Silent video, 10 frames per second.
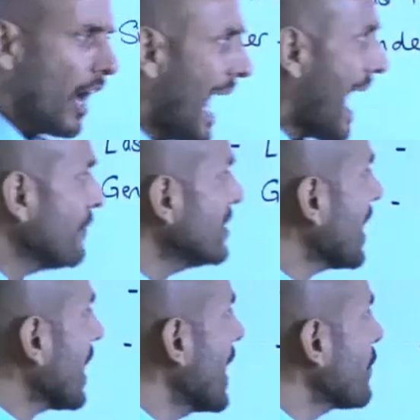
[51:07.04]
having to
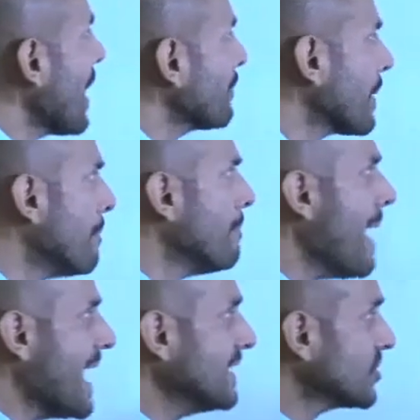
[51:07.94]
clear up the
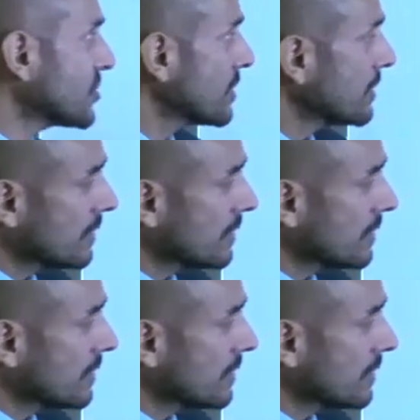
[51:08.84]
mess